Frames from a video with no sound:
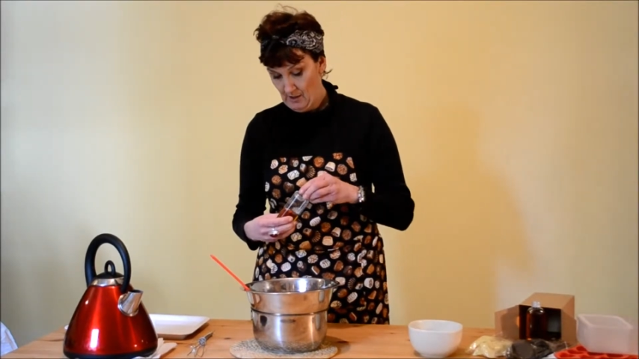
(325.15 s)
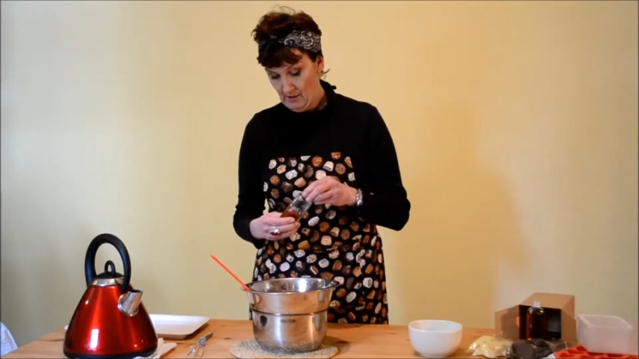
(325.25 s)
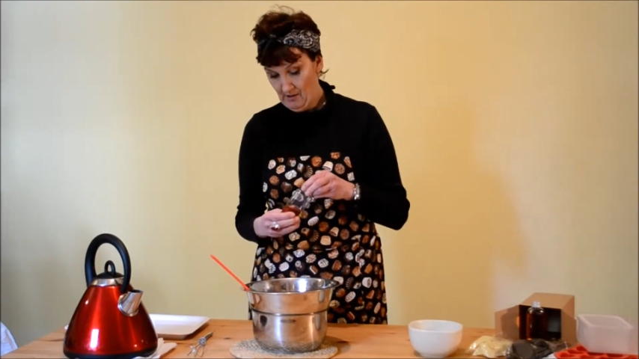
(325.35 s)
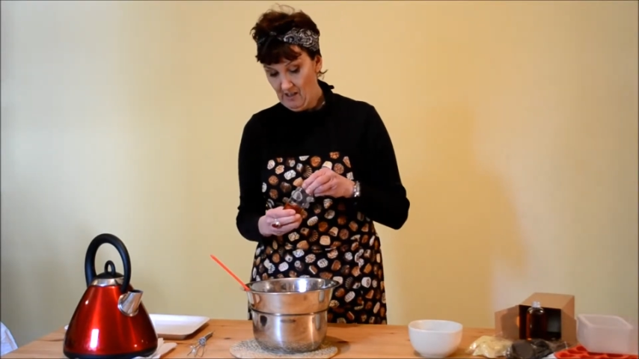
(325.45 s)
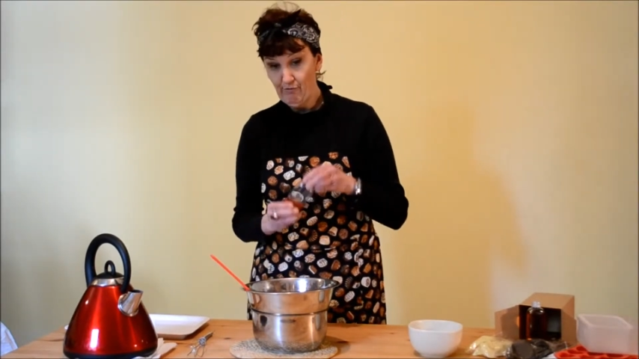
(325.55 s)

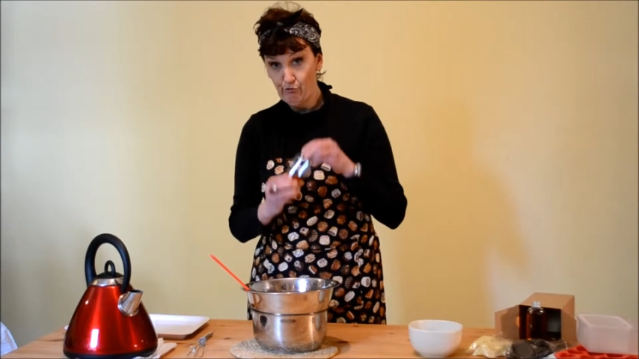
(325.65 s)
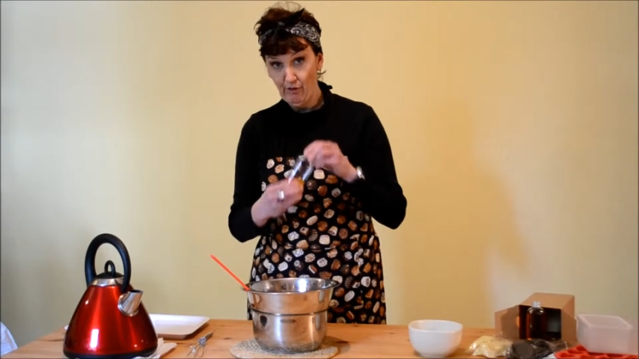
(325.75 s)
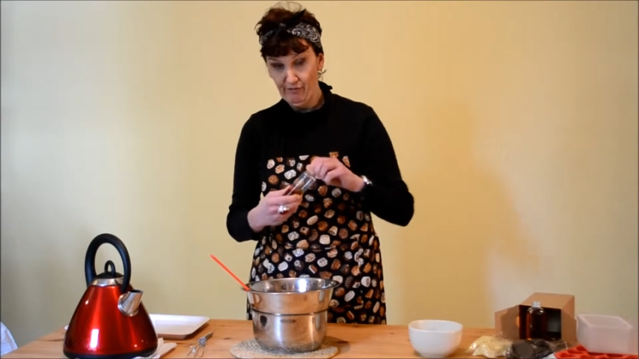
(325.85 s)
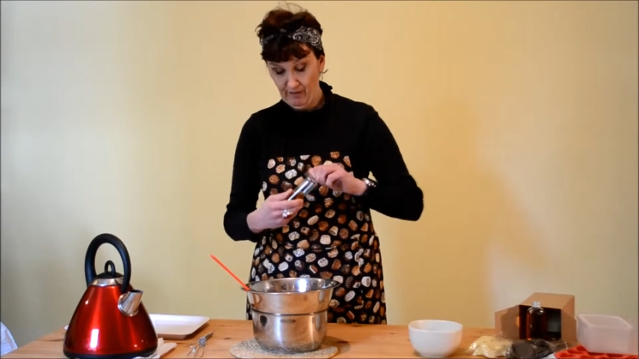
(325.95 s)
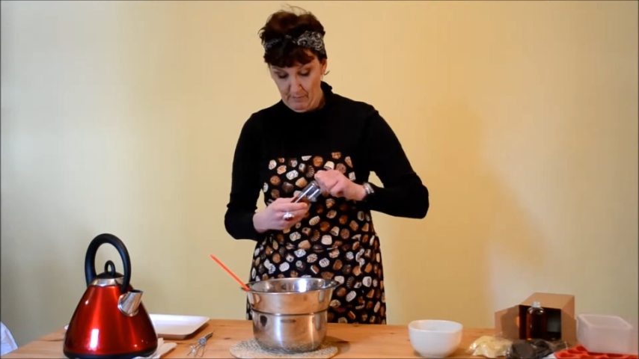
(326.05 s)
Now I've
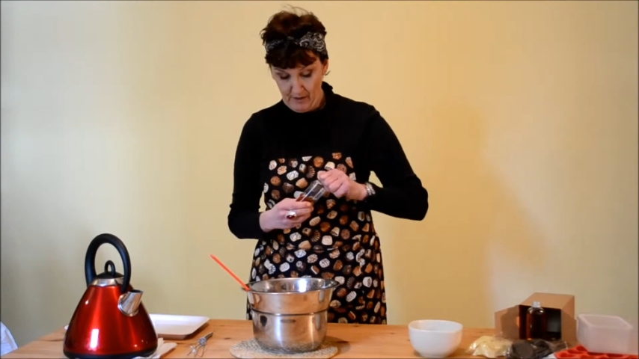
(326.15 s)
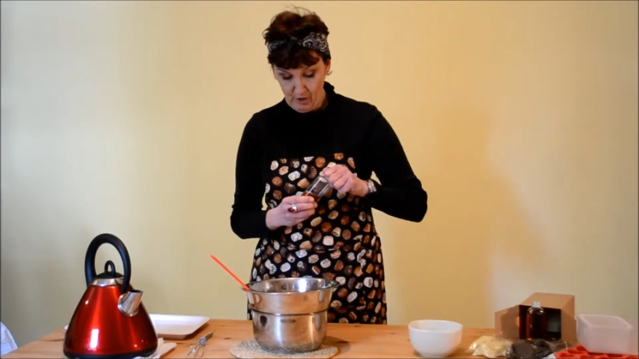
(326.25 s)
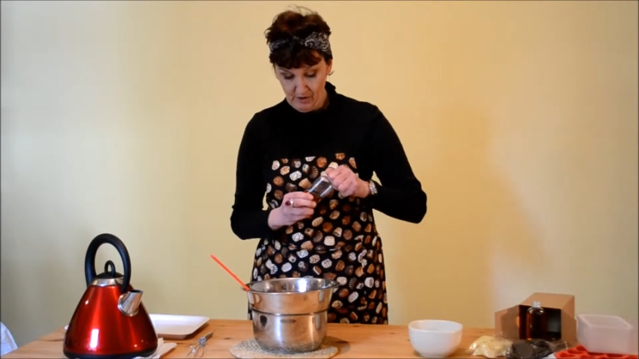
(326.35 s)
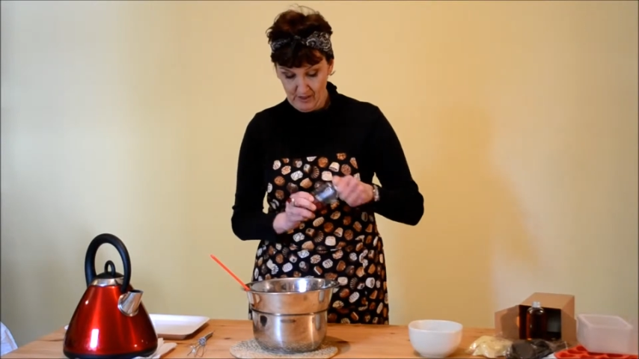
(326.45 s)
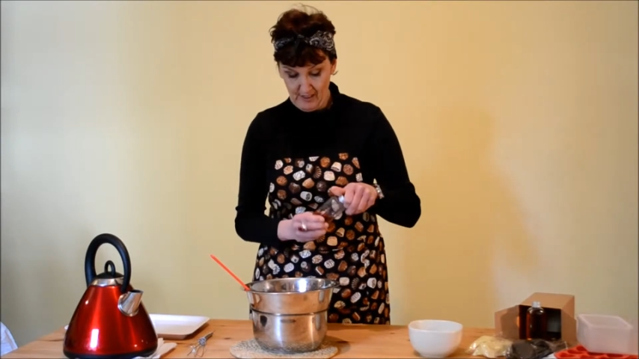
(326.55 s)
roughly
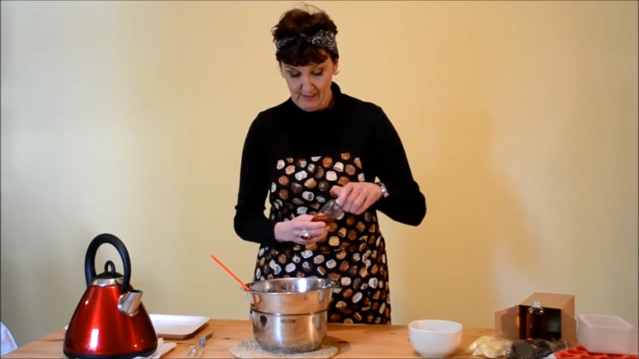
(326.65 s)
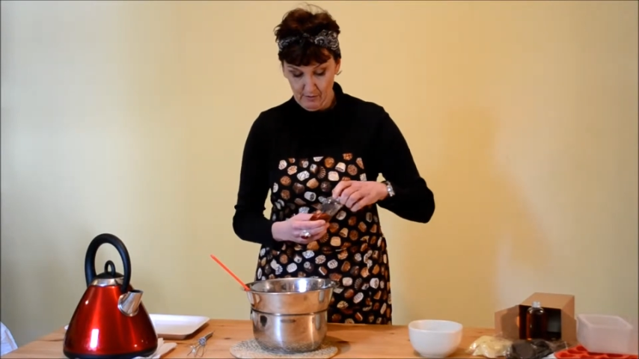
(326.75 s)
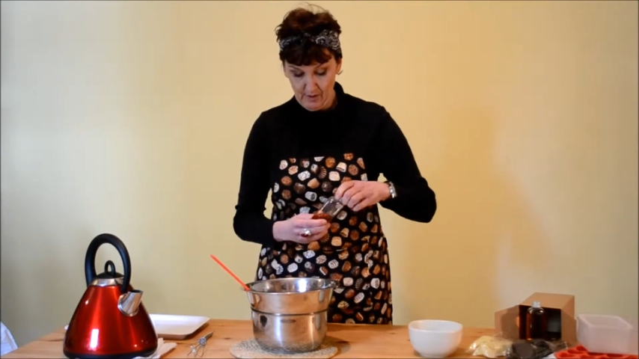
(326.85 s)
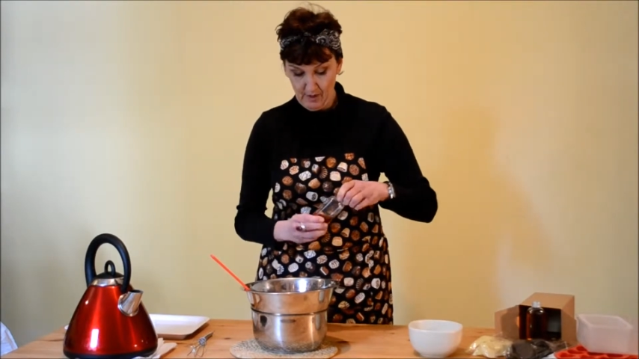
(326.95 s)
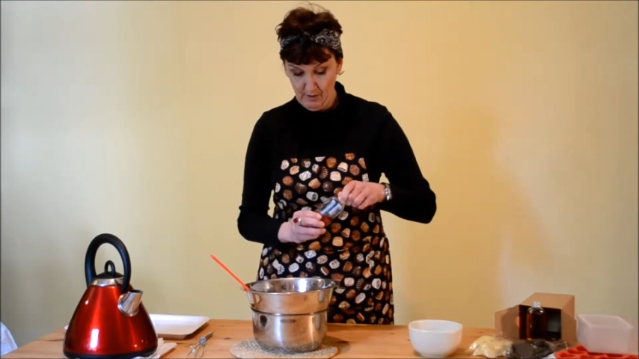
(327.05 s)
measured this
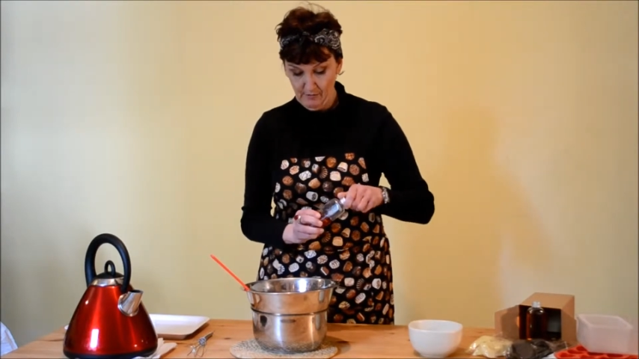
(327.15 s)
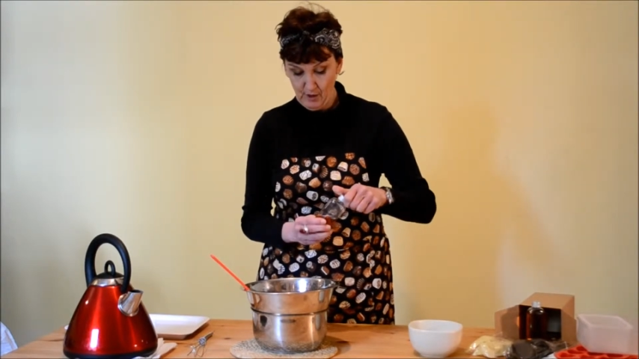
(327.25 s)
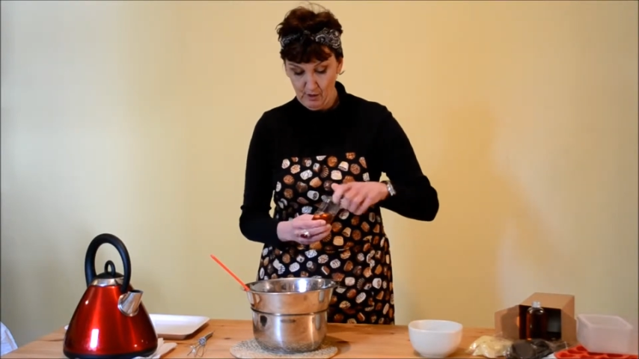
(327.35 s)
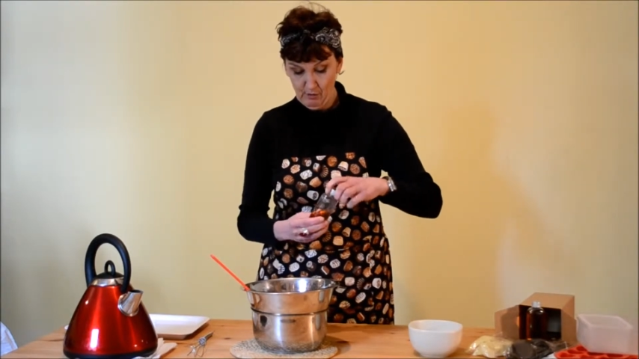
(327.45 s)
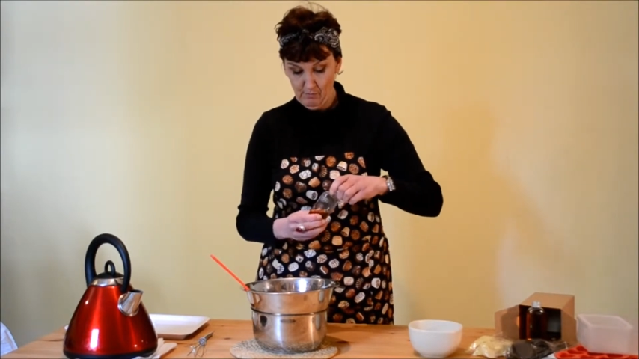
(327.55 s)
out, so if you